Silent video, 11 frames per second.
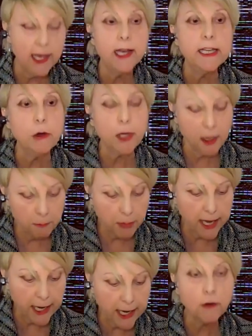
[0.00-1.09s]
Now
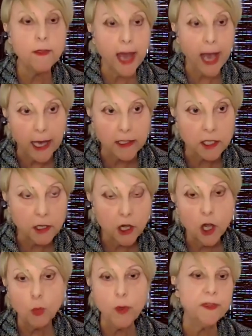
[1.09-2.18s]
compare that
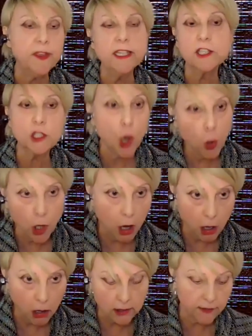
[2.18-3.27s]
with the
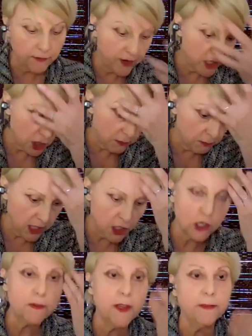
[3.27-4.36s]
so-called
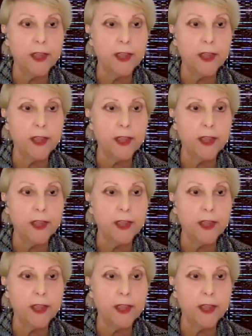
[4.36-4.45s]
budget that